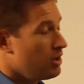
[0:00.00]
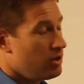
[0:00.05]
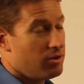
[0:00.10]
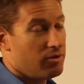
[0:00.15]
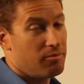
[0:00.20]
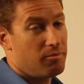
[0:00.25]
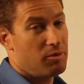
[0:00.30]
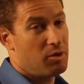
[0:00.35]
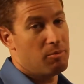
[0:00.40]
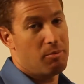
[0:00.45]

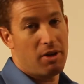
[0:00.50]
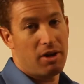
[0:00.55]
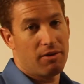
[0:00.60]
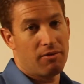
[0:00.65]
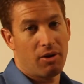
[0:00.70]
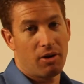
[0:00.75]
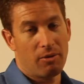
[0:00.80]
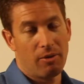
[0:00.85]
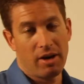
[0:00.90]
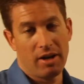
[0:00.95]
you may
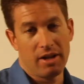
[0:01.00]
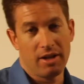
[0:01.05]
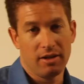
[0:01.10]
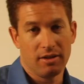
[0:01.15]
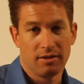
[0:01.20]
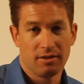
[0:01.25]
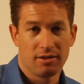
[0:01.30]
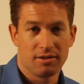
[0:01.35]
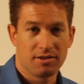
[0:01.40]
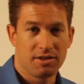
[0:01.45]
have already
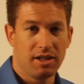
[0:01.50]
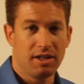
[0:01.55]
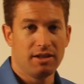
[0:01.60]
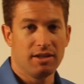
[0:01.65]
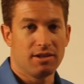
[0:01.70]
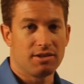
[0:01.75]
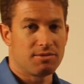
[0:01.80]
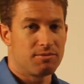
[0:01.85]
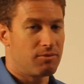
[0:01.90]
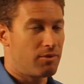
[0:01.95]
seen
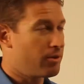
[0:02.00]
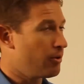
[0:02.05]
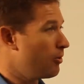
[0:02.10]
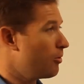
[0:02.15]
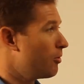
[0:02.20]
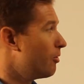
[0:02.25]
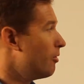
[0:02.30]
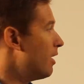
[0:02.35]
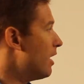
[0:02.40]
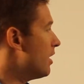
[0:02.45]
this
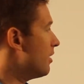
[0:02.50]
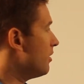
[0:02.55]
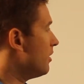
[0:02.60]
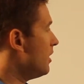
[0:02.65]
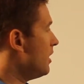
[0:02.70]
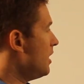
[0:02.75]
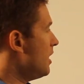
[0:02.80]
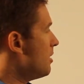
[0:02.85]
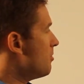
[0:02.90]
thrown around,